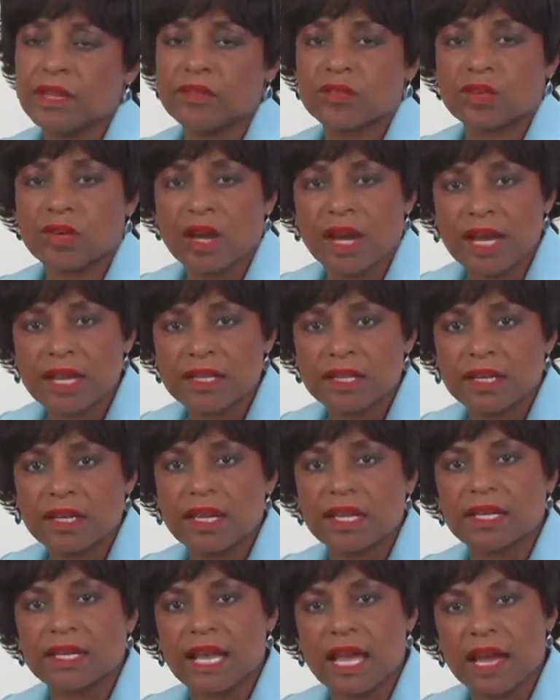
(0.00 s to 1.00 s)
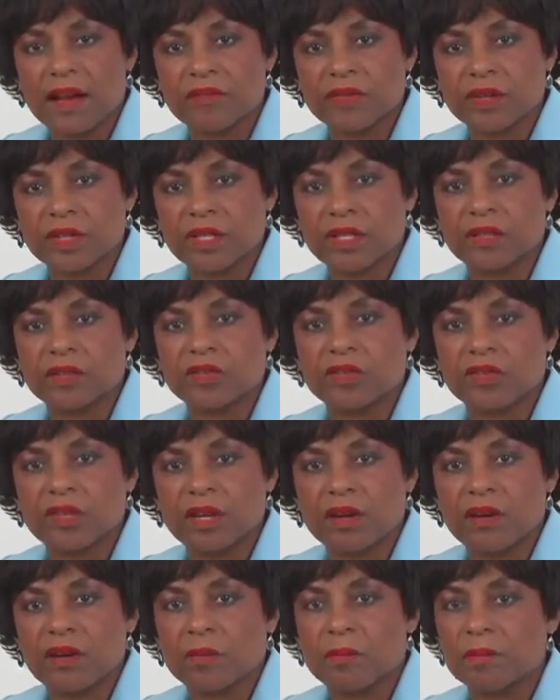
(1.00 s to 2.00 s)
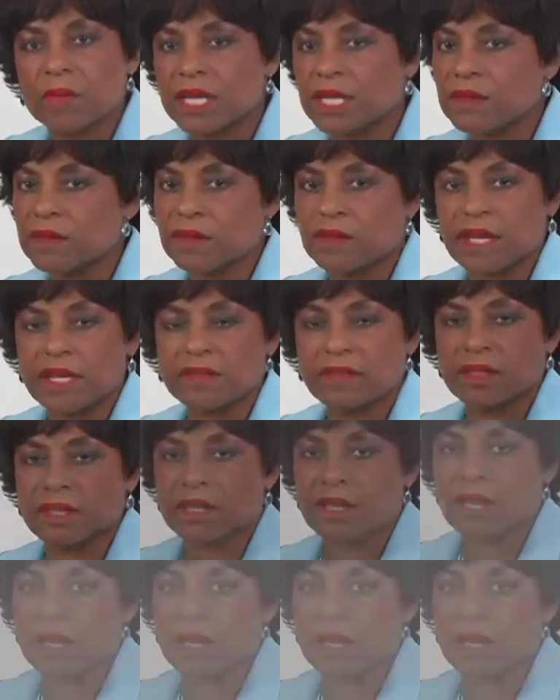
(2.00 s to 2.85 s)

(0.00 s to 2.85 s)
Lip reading: China and Africa share many things in